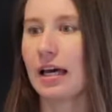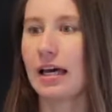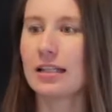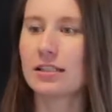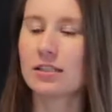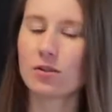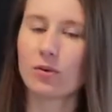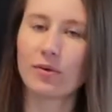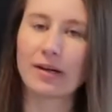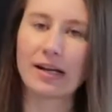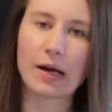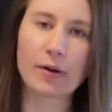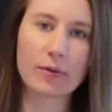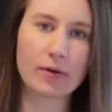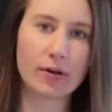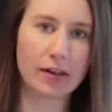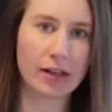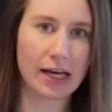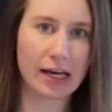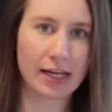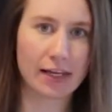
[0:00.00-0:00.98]
it's the one I
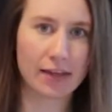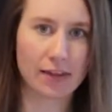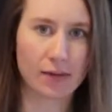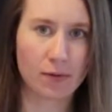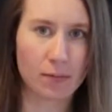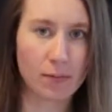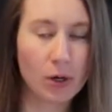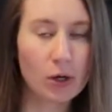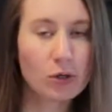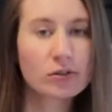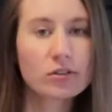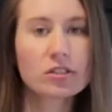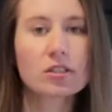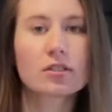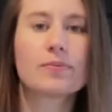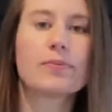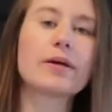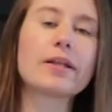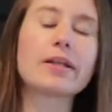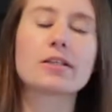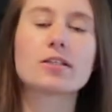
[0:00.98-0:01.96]
would like the most,
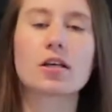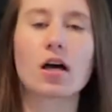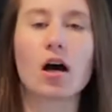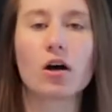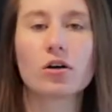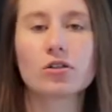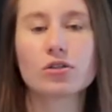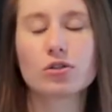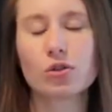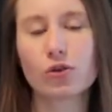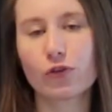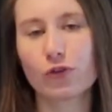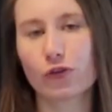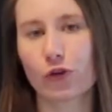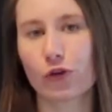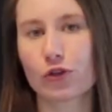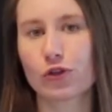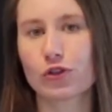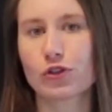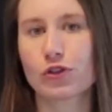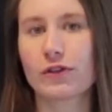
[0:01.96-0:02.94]
but there's also a
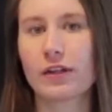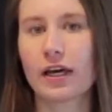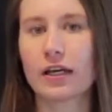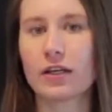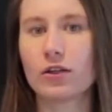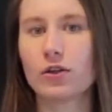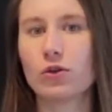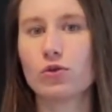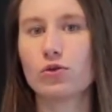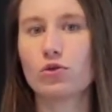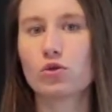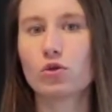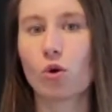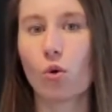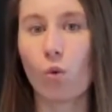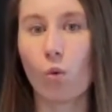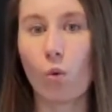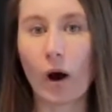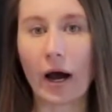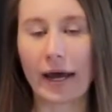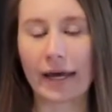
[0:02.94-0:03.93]
version that use
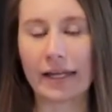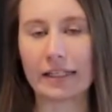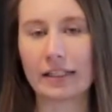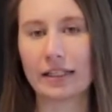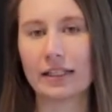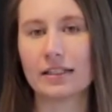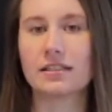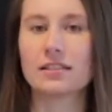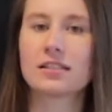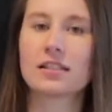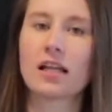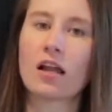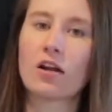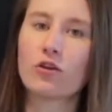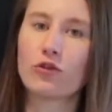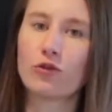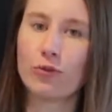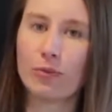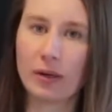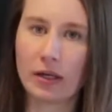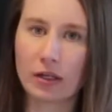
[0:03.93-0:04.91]
wine instead of
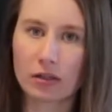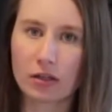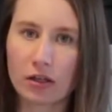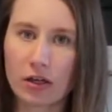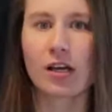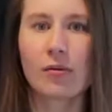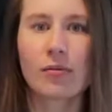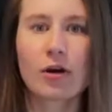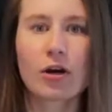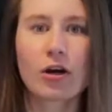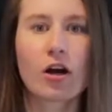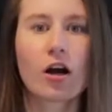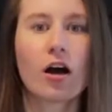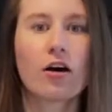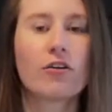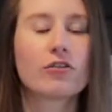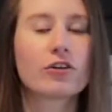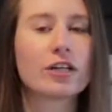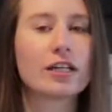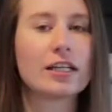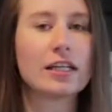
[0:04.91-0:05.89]
milk. Some are
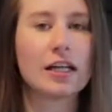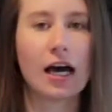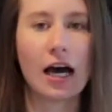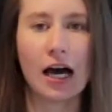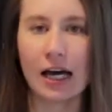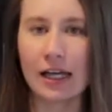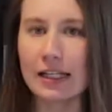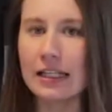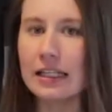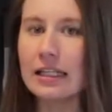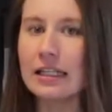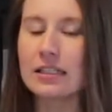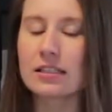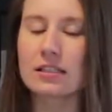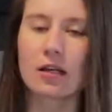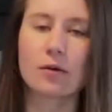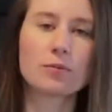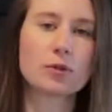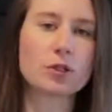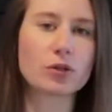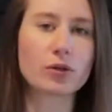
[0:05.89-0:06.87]
covered in honey,
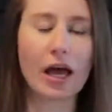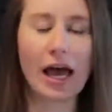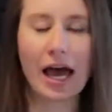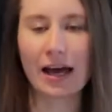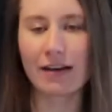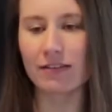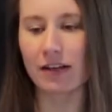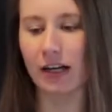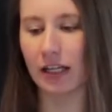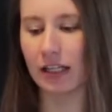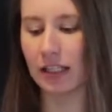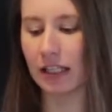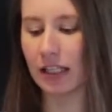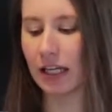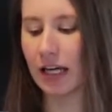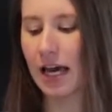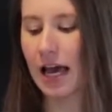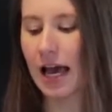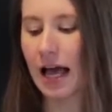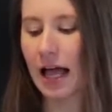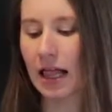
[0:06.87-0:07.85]
some don't have
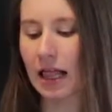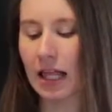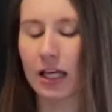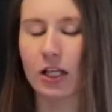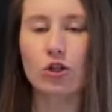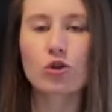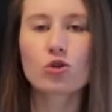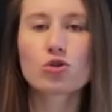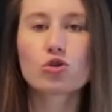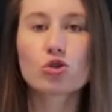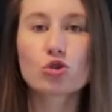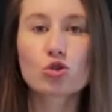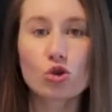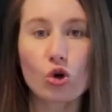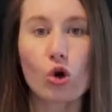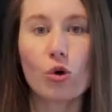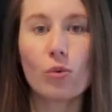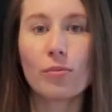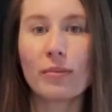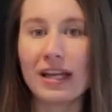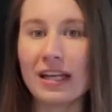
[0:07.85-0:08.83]
honey. Like, there's
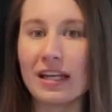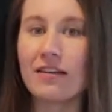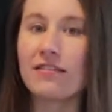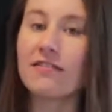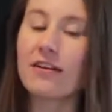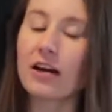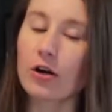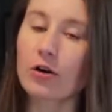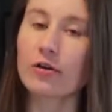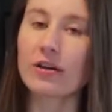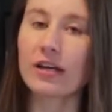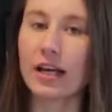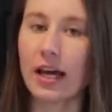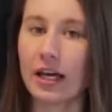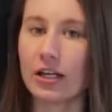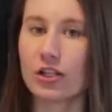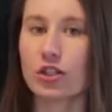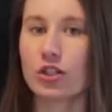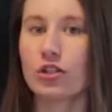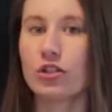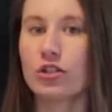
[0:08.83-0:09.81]
so many
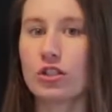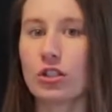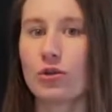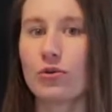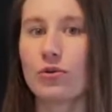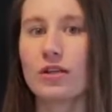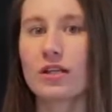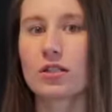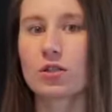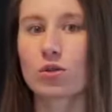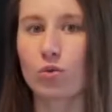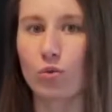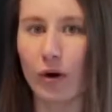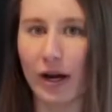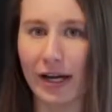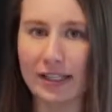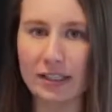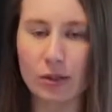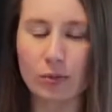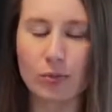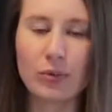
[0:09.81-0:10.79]
variations to this
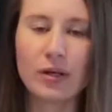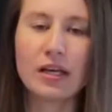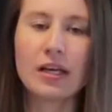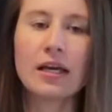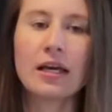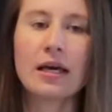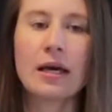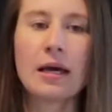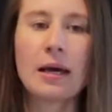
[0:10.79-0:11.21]
recipe.